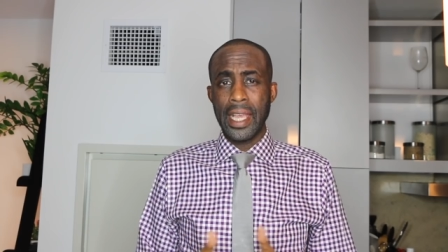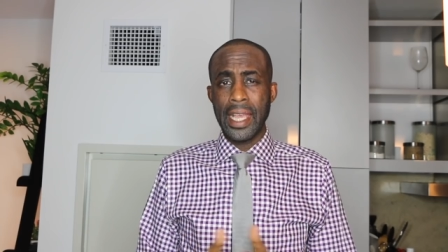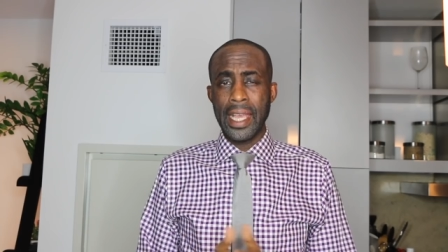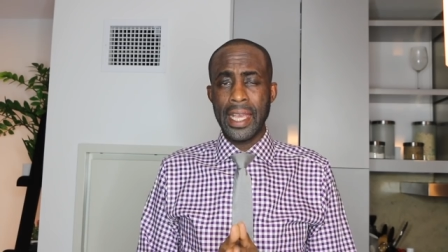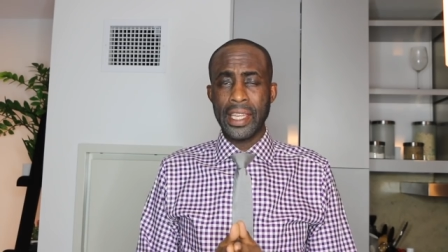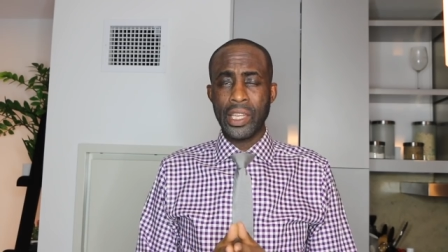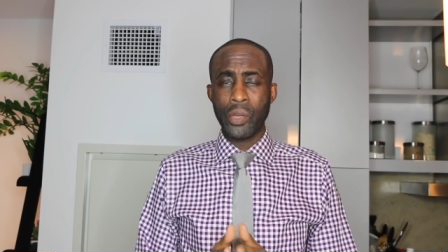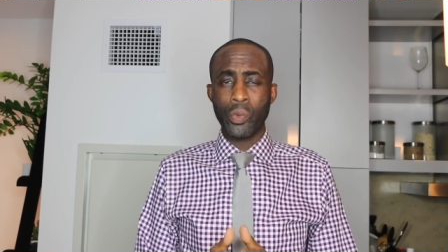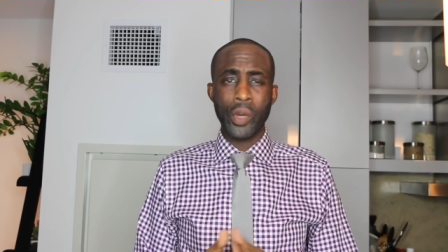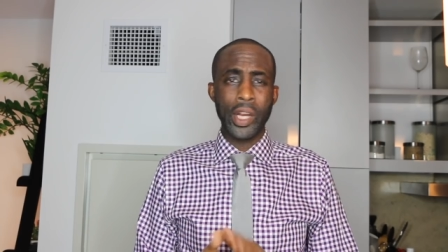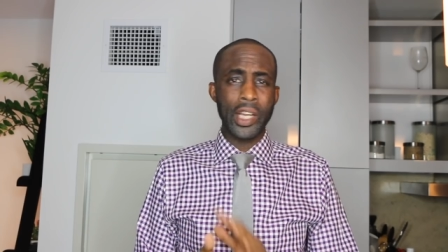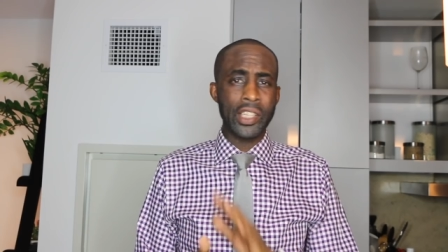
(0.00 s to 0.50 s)

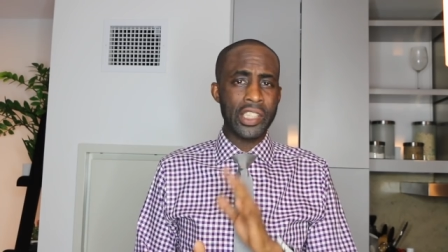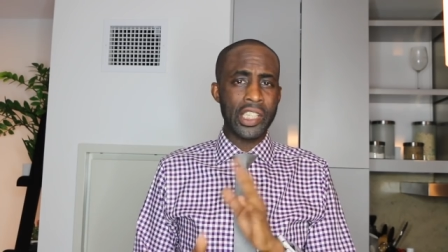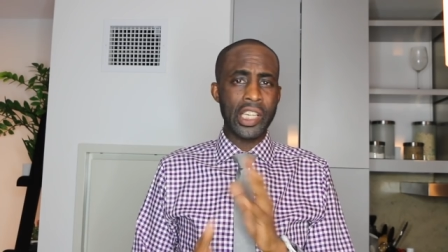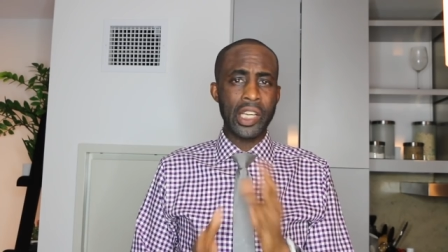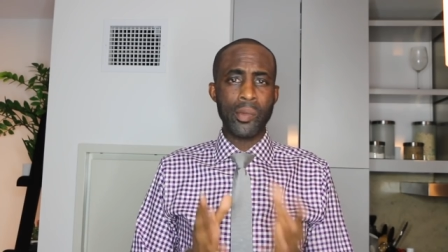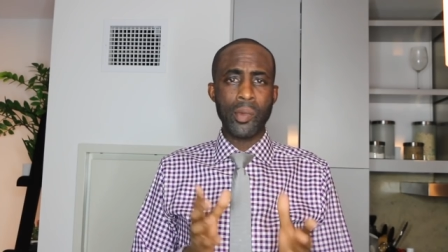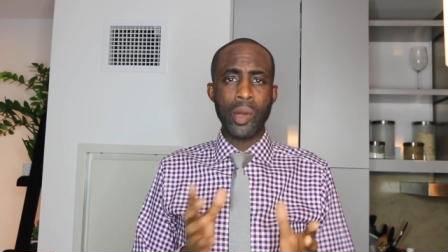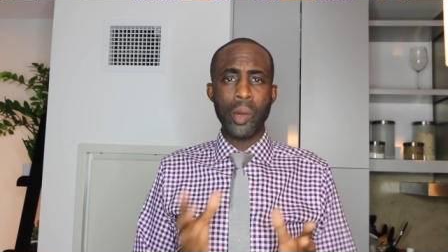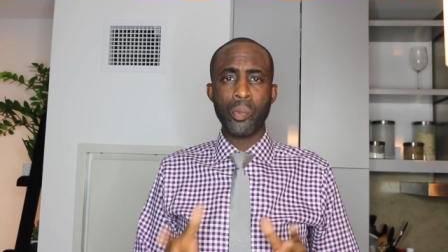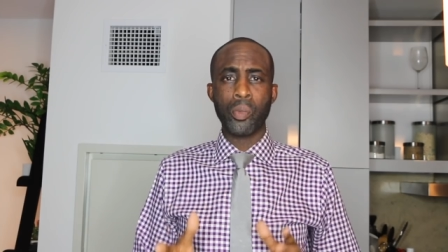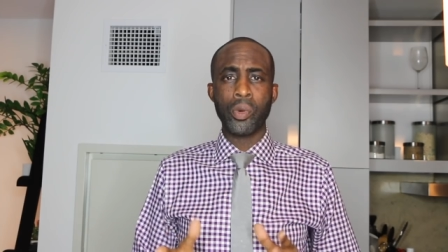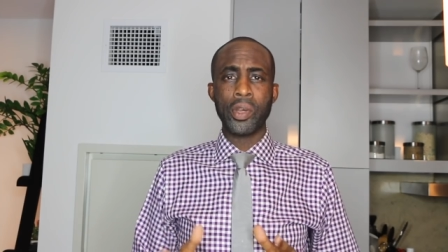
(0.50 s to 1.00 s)
and they wanted to
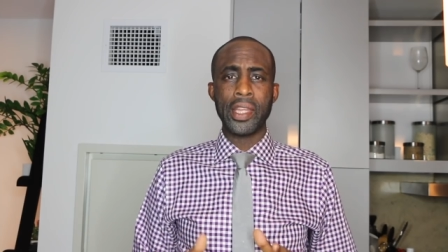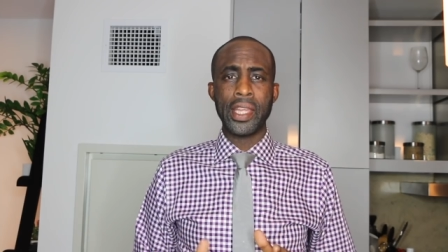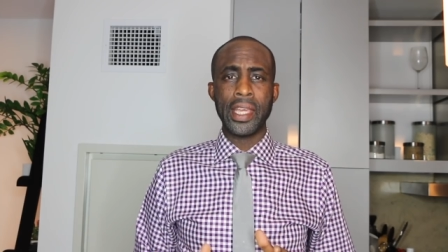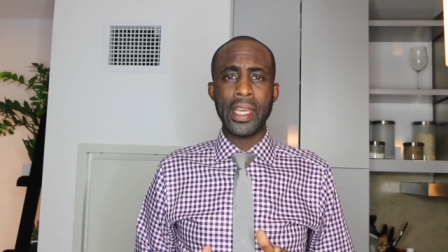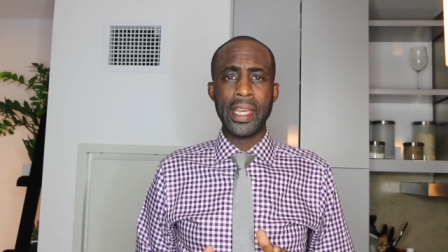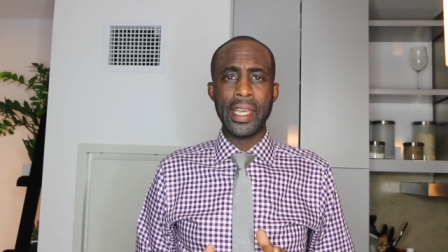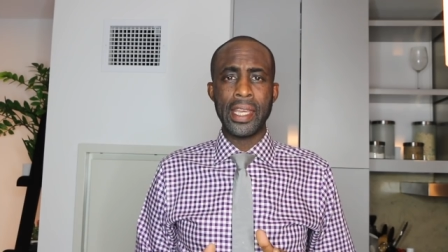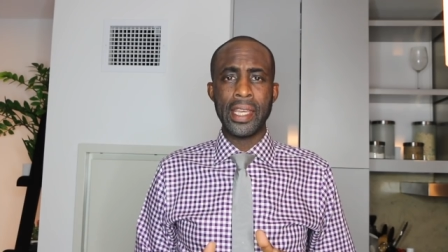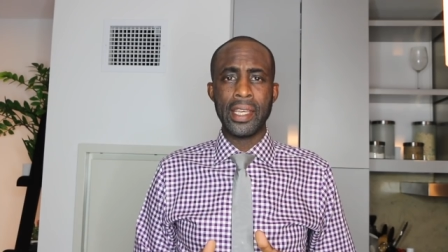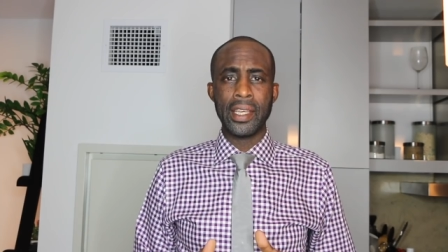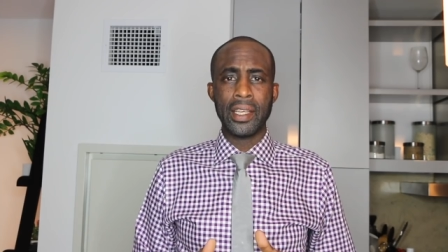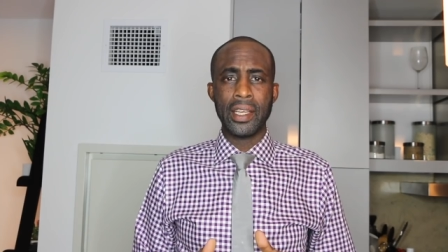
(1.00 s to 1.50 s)
come up with
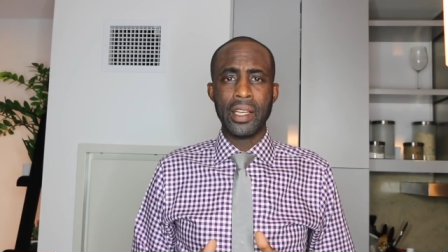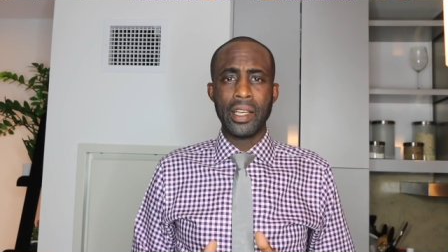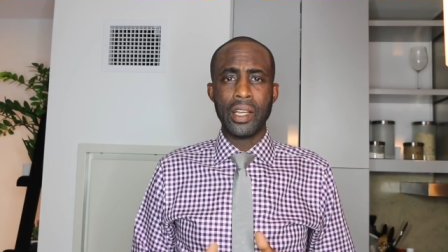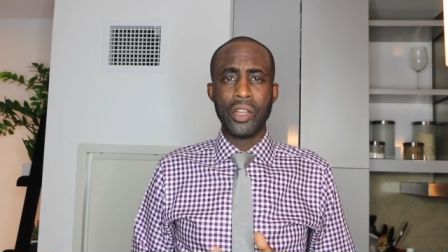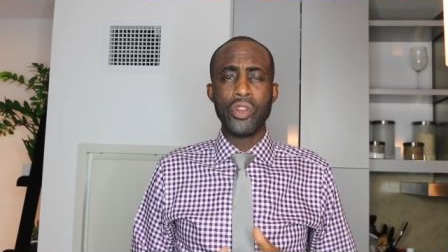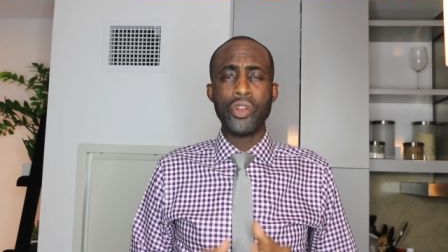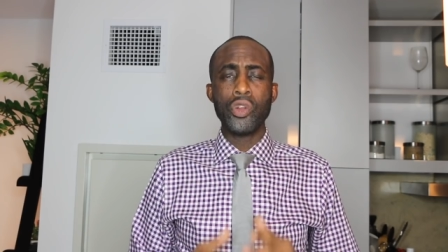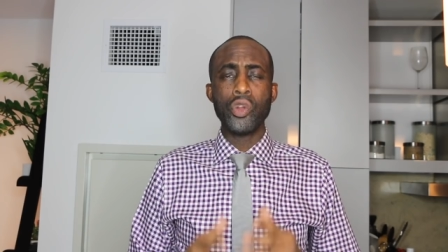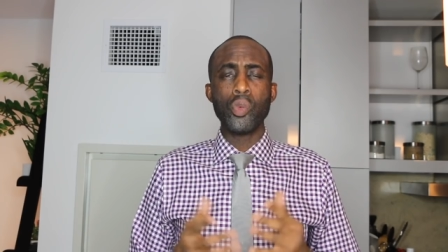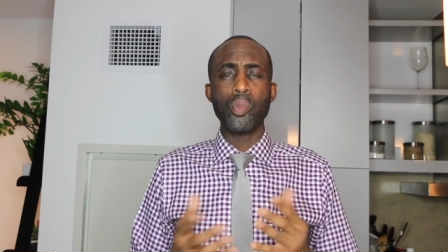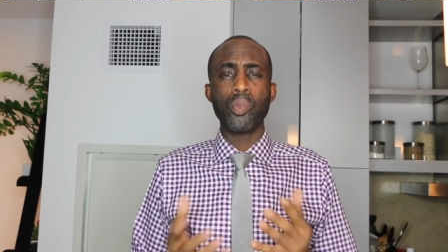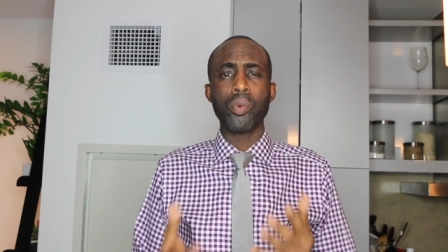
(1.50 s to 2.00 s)
a
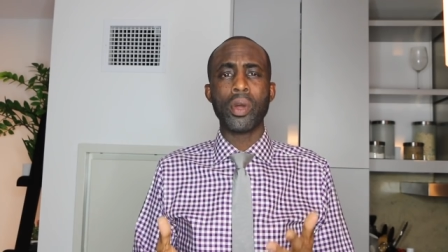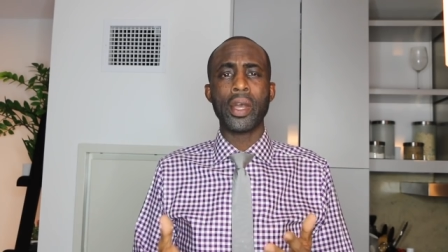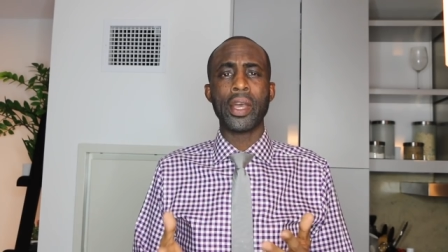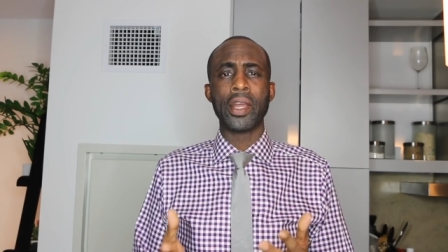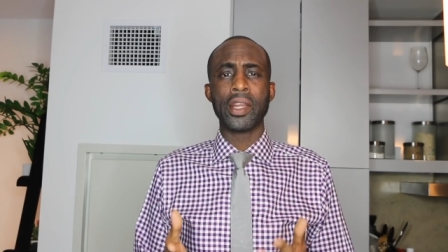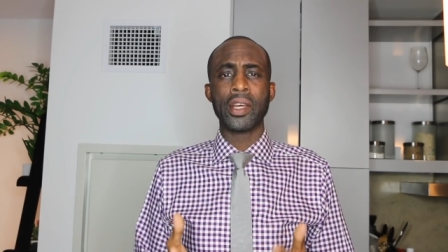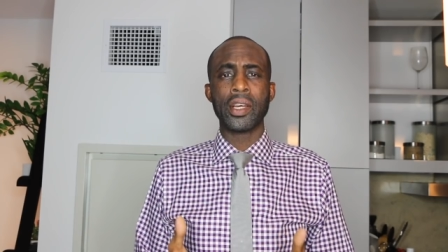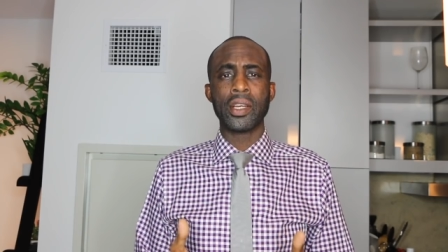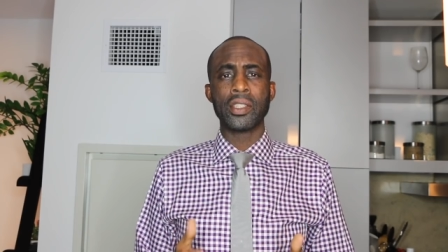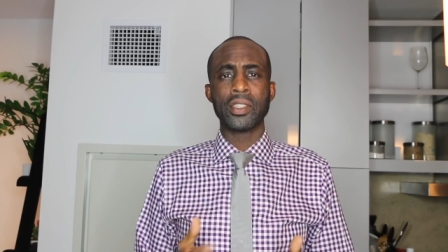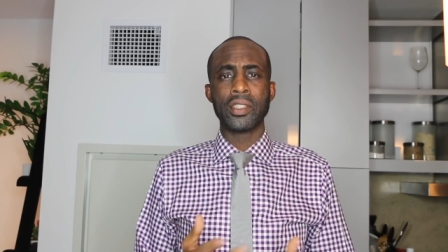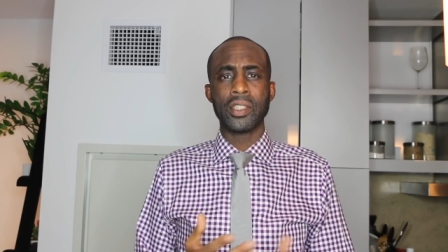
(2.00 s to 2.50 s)
new
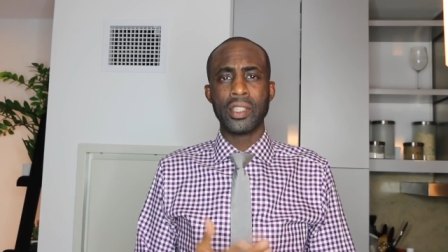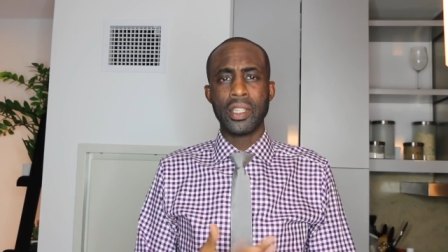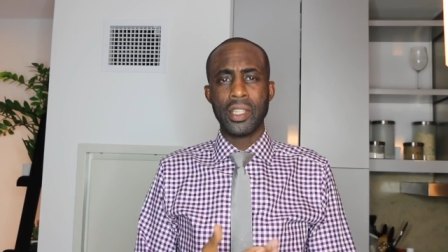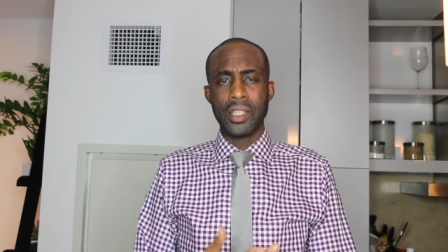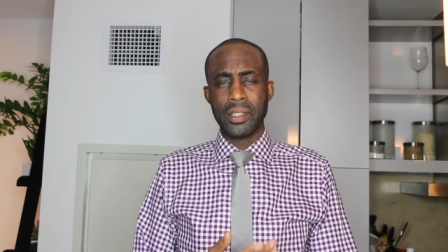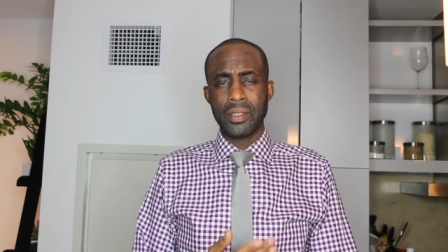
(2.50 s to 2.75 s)
product